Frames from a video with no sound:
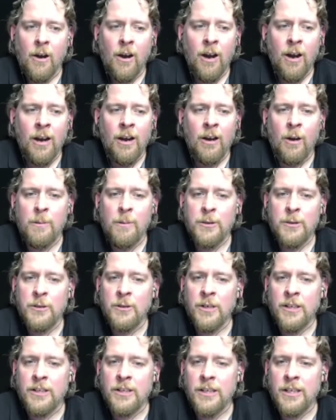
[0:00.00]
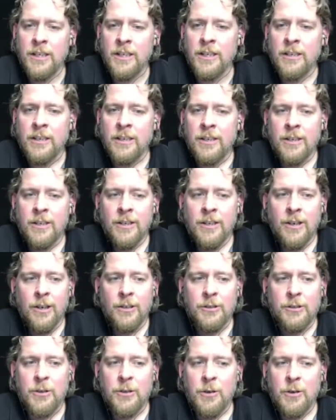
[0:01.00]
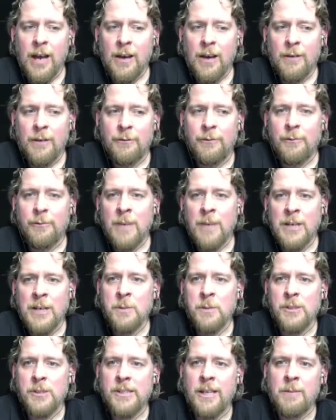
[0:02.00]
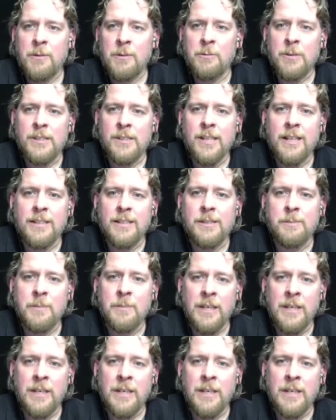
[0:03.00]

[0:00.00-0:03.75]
opportunity to have much more stable results.